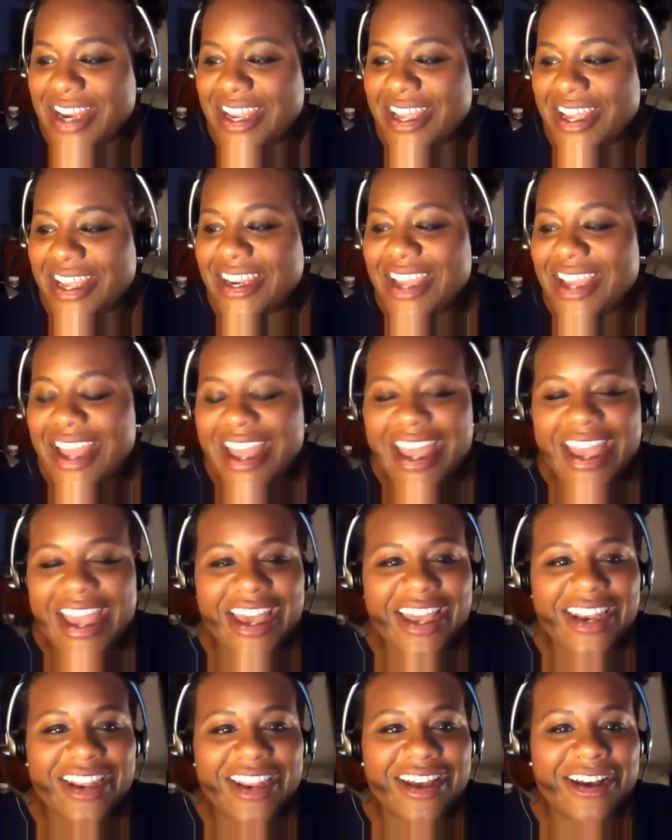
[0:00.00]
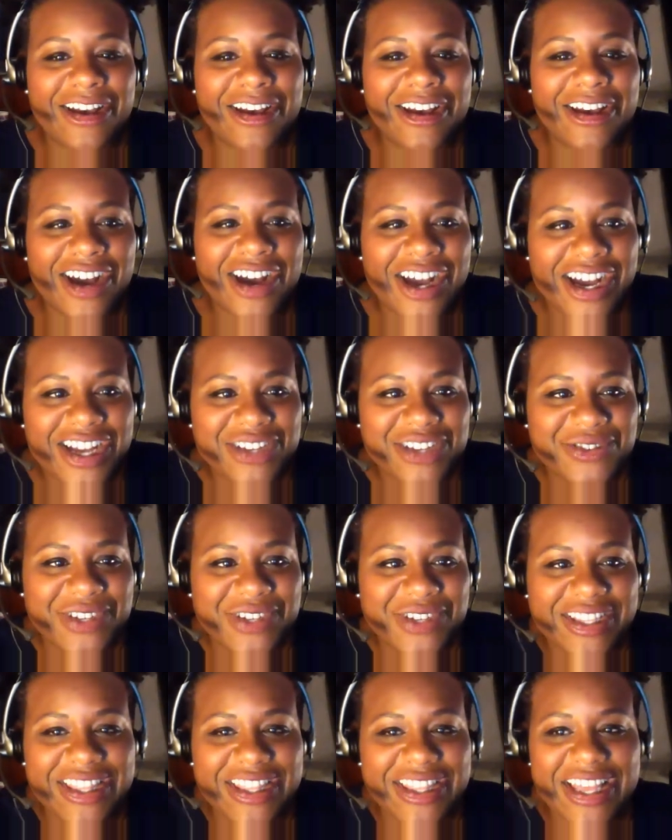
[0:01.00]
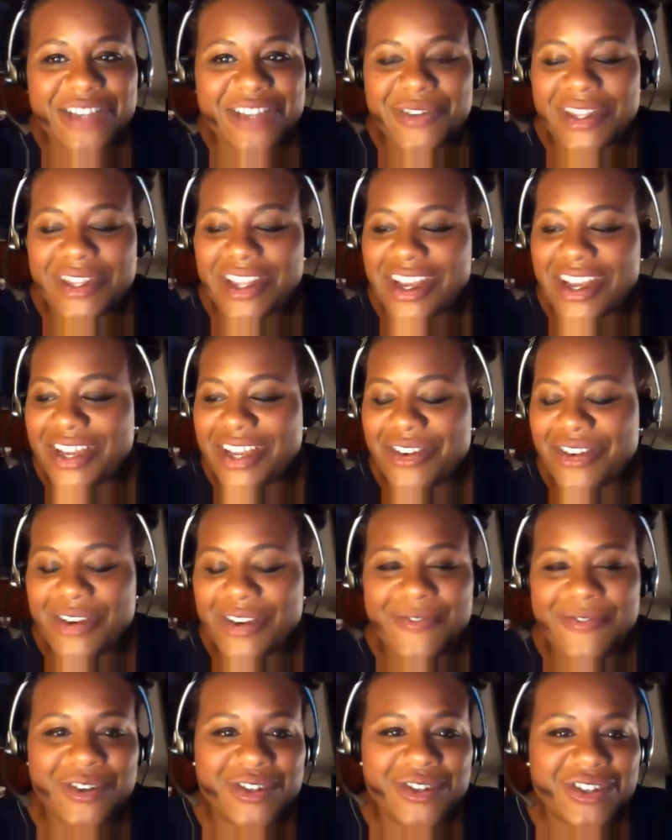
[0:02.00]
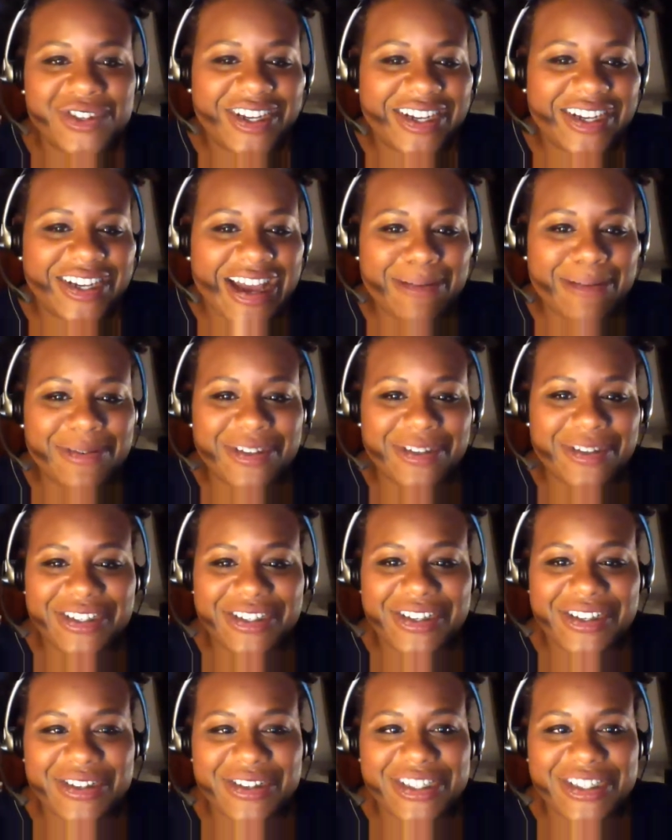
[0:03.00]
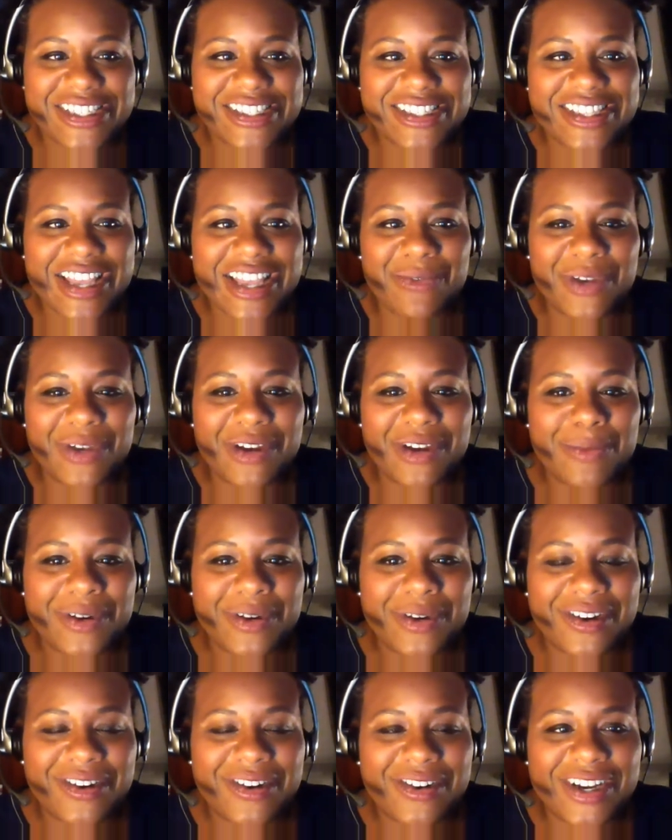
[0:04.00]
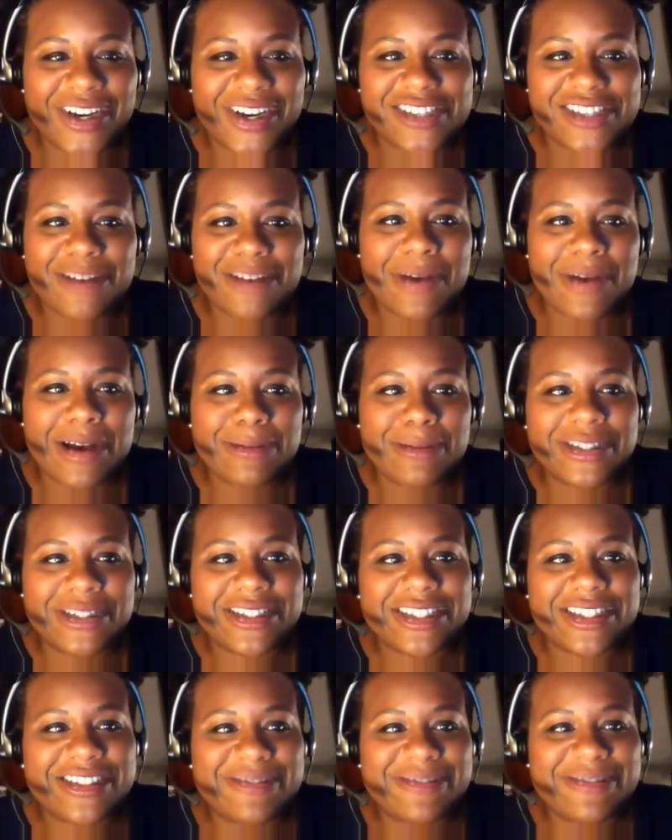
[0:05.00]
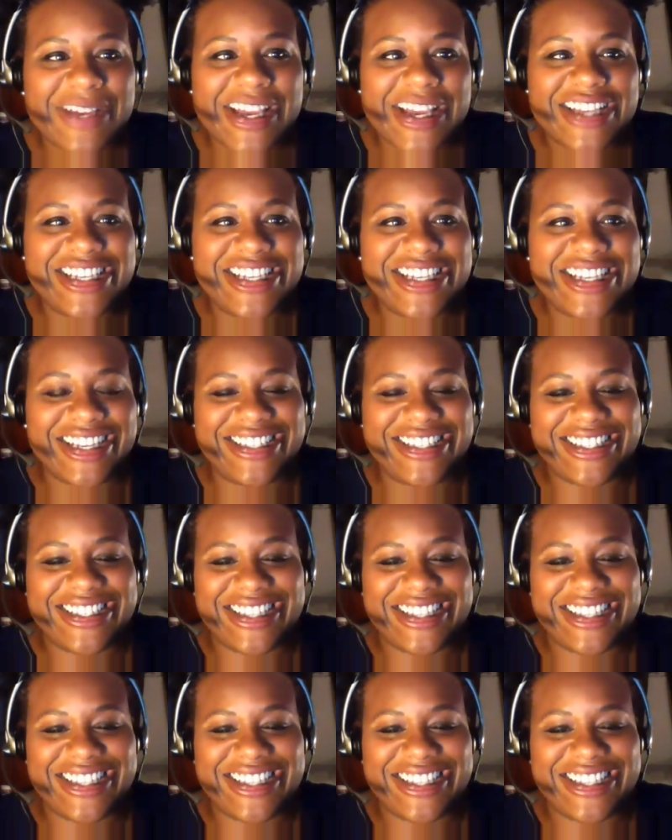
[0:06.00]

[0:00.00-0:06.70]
and Audrey, thanks for logging on. Future adopter, she's like, we're gonna put her on as our publicist, man. She's like,